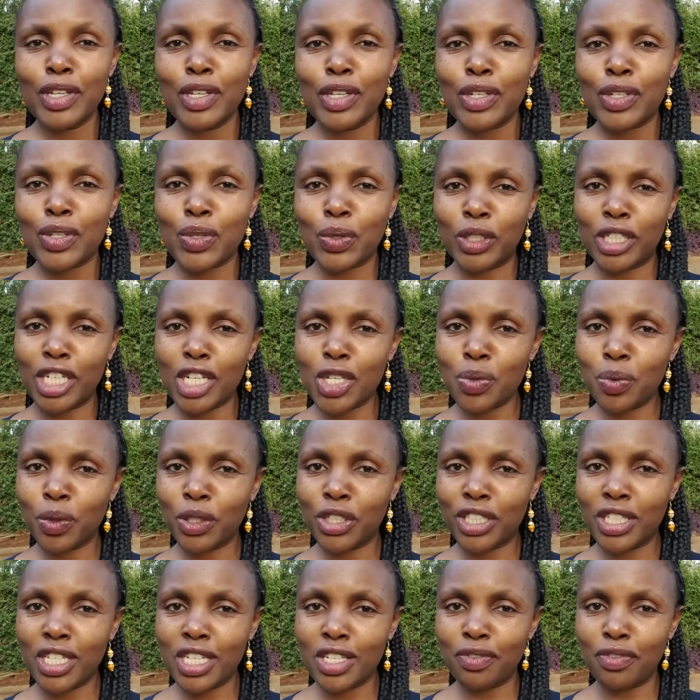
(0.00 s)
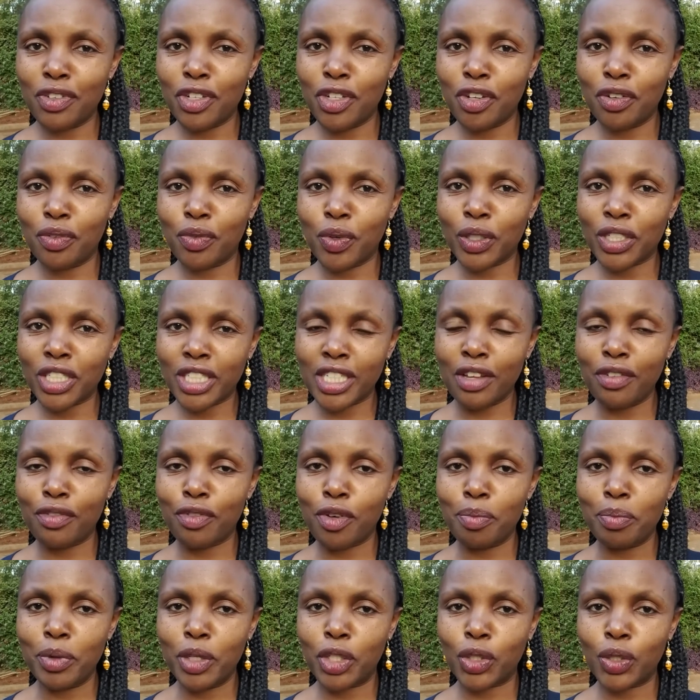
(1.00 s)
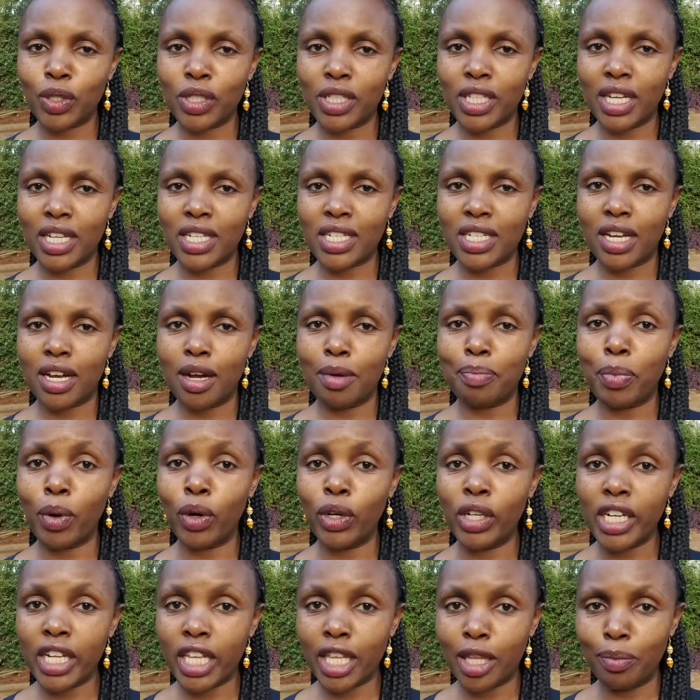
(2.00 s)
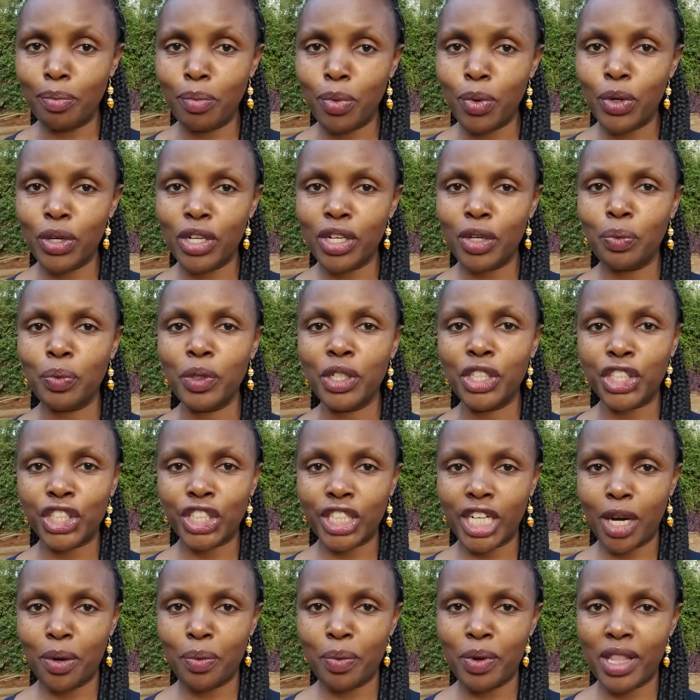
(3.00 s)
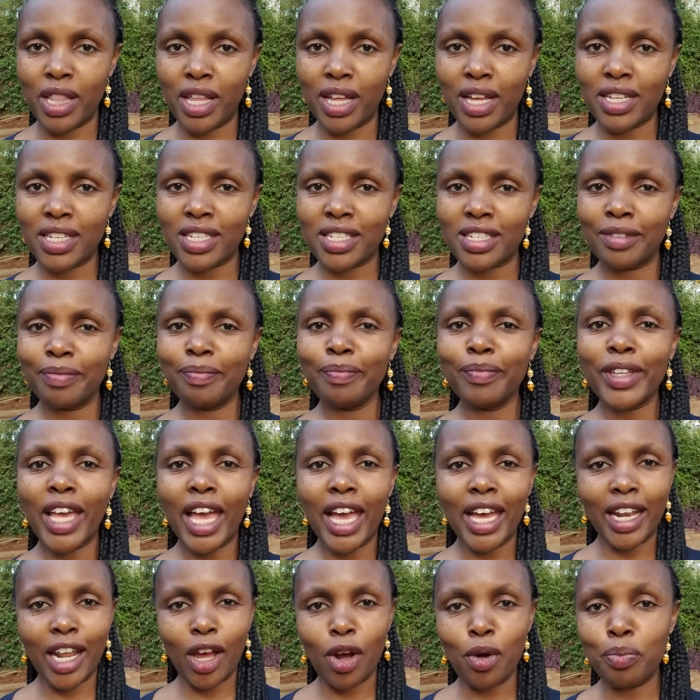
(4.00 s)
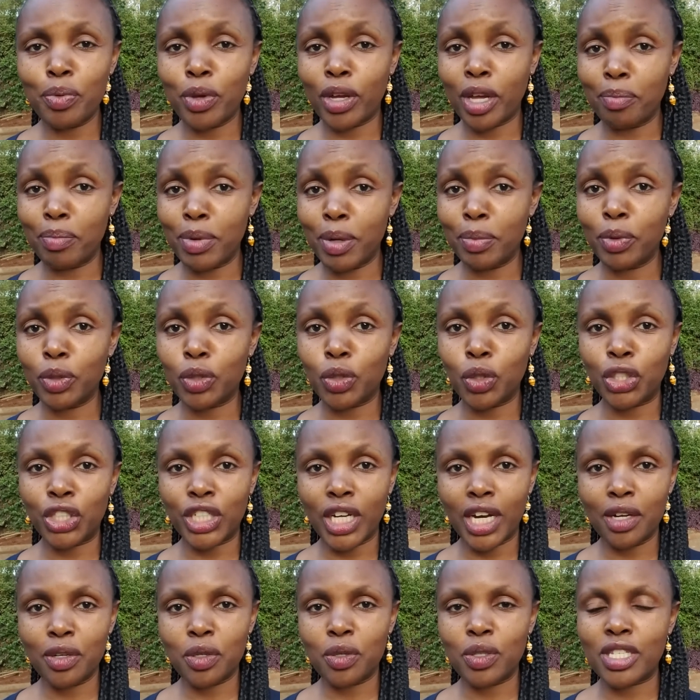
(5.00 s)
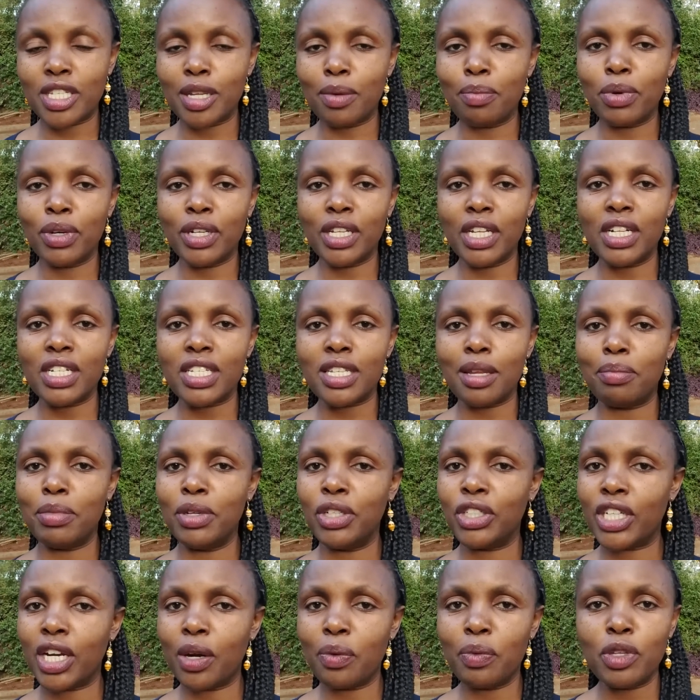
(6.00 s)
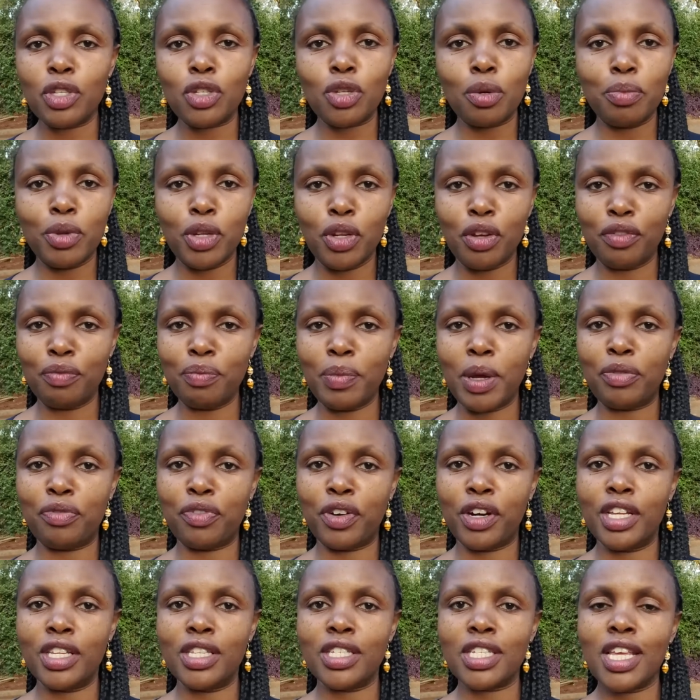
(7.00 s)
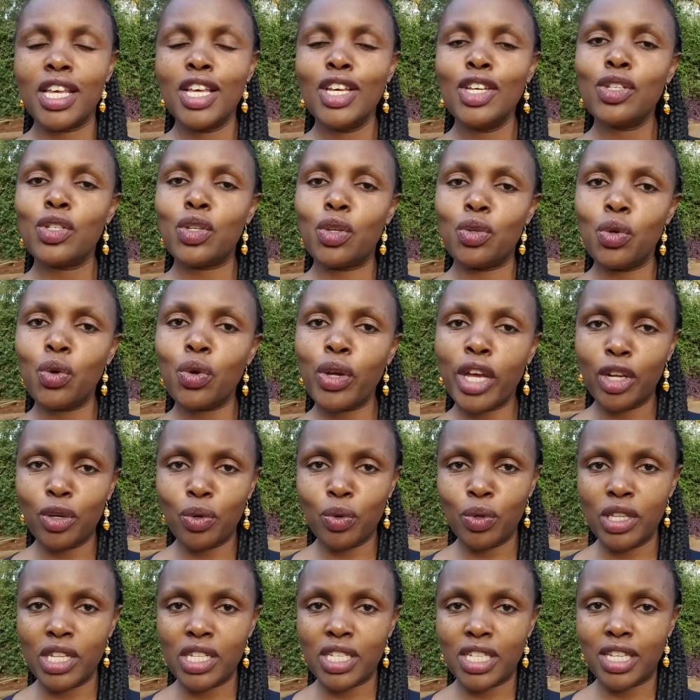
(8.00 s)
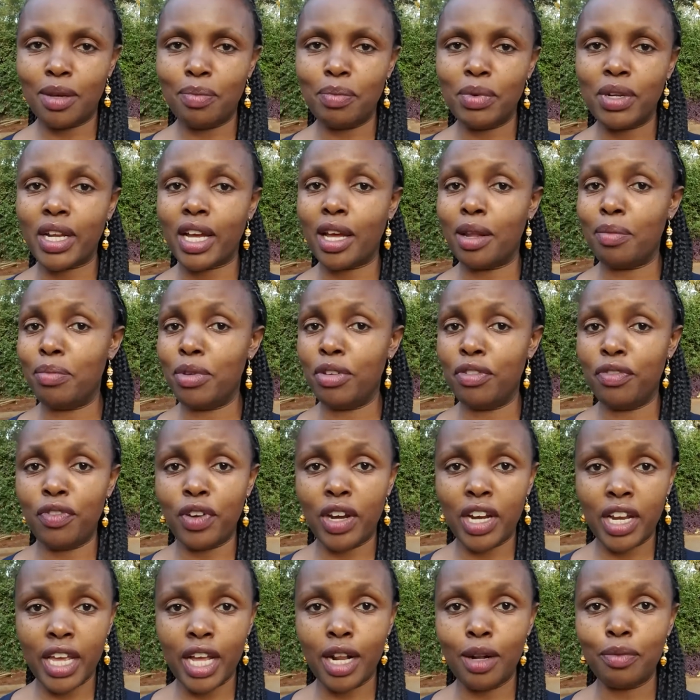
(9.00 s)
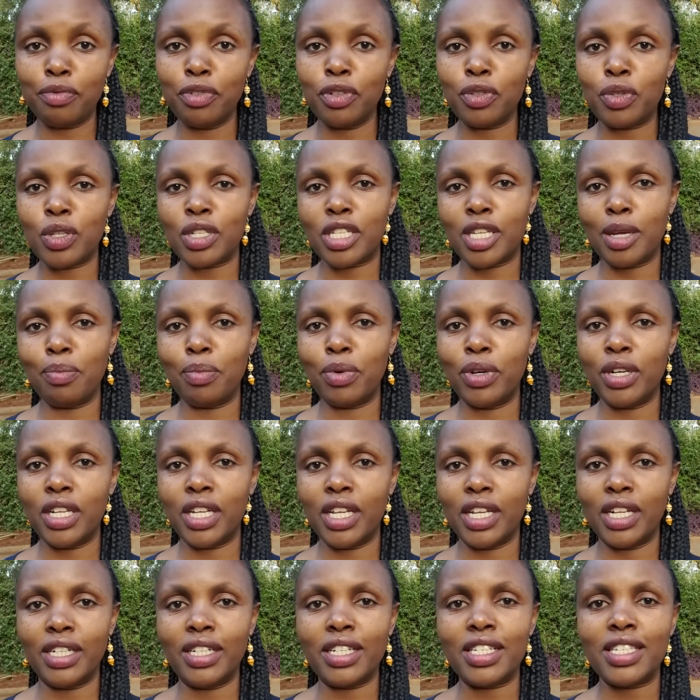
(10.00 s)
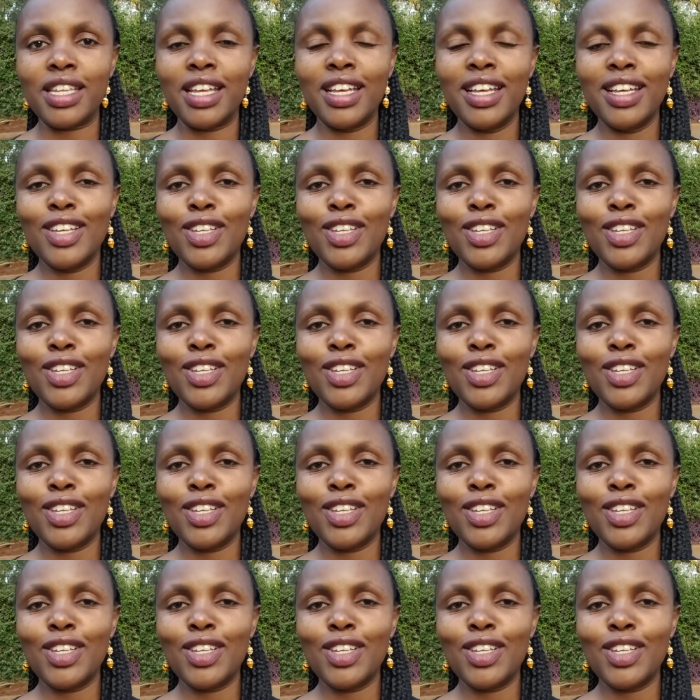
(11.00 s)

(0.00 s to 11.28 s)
So just watch this video, watch the information that Pauline Kibui will share with us, and I hope you can be able to share it with somebody else. I've been sharing with so many of my friends, so you can do the same. It can be very helpful to somebody else.